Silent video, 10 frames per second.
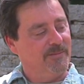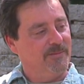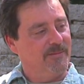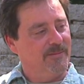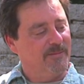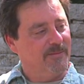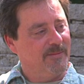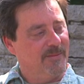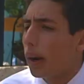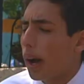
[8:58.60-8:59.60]
And
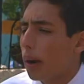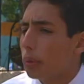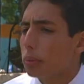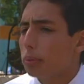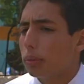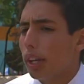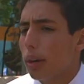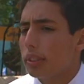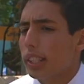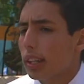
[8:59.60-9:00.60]
how
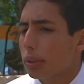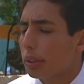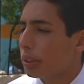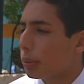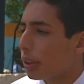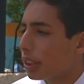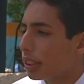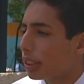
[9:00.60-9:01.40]
is that going to work?